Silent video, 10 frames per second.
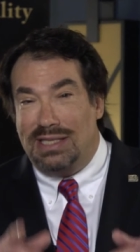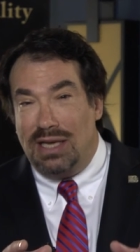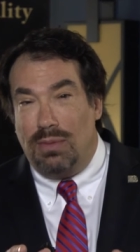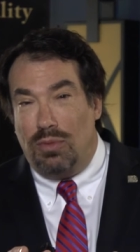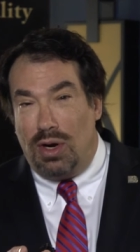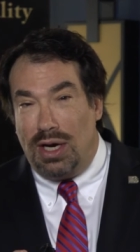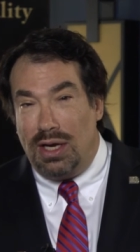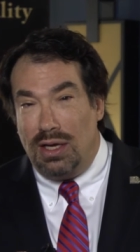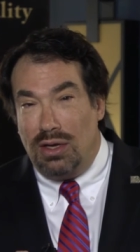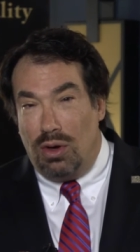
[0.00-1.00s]

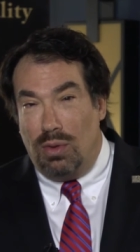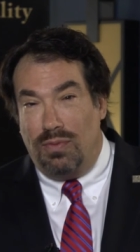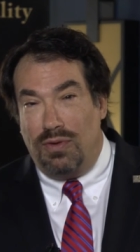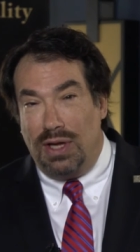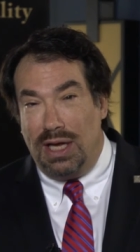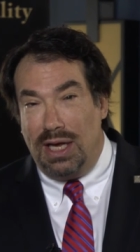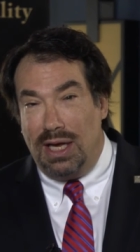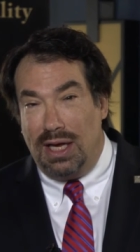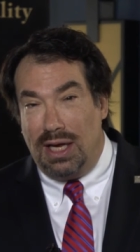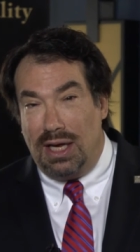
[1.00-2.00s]
someone,
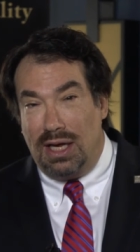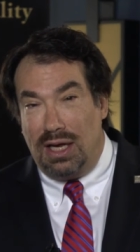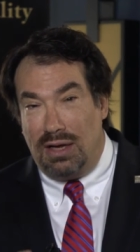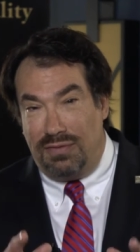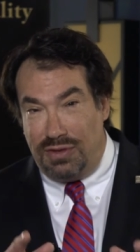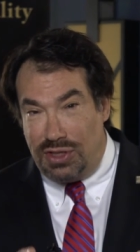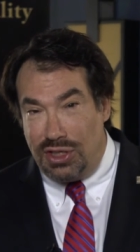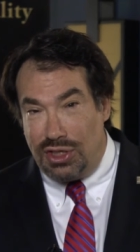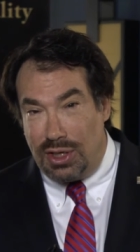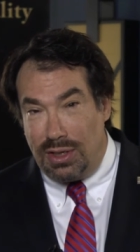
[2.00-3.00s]
hopefully a
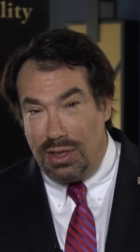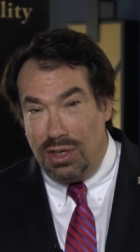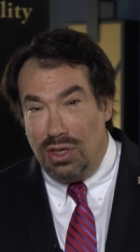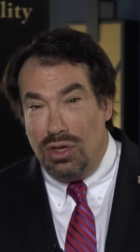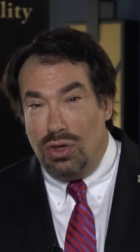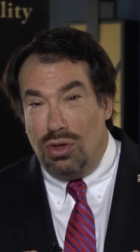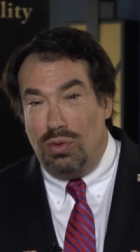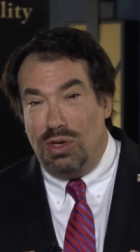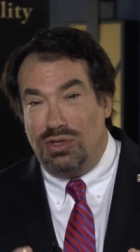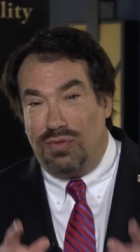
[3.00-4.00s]
physician,
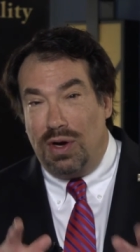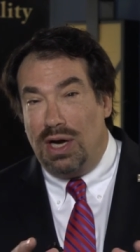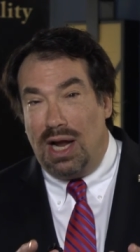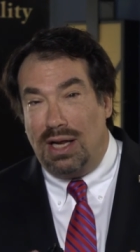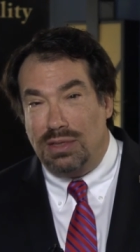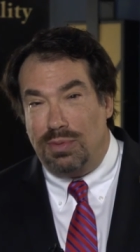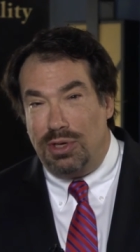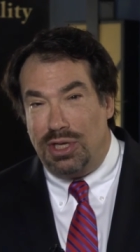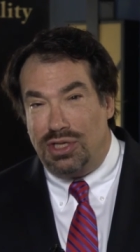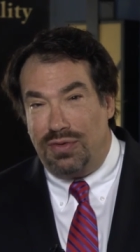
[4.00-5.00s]
who is very knowledgeable
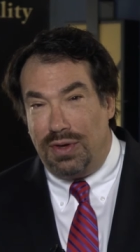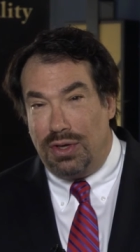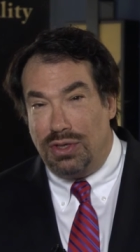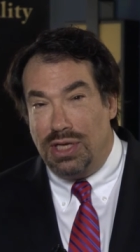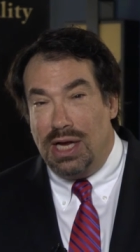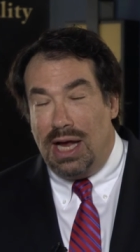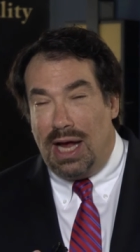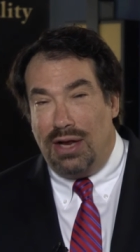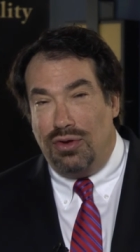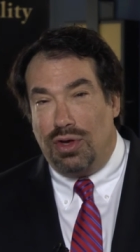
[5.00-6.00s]
in this field.
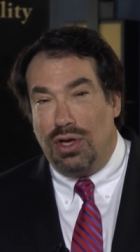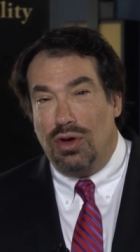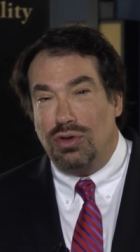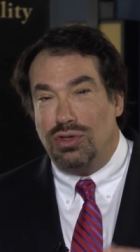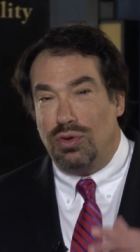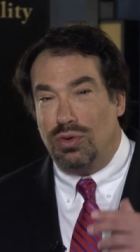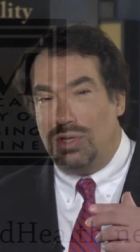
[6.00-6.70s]
And you can go to